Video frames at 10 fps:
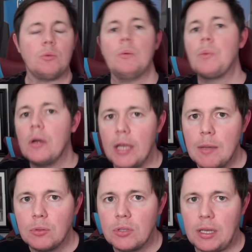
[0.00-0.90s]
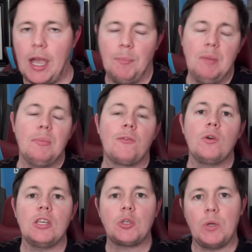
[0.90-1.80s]
We weren't able to cap him before
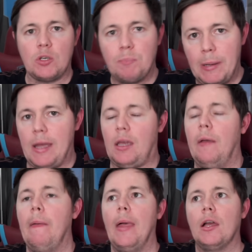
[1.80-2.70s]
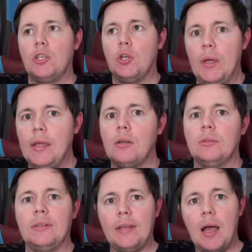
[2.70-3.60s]
he switched back to
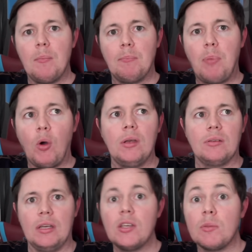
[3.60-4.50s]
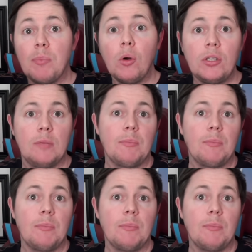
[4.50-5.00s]
England. And that point is important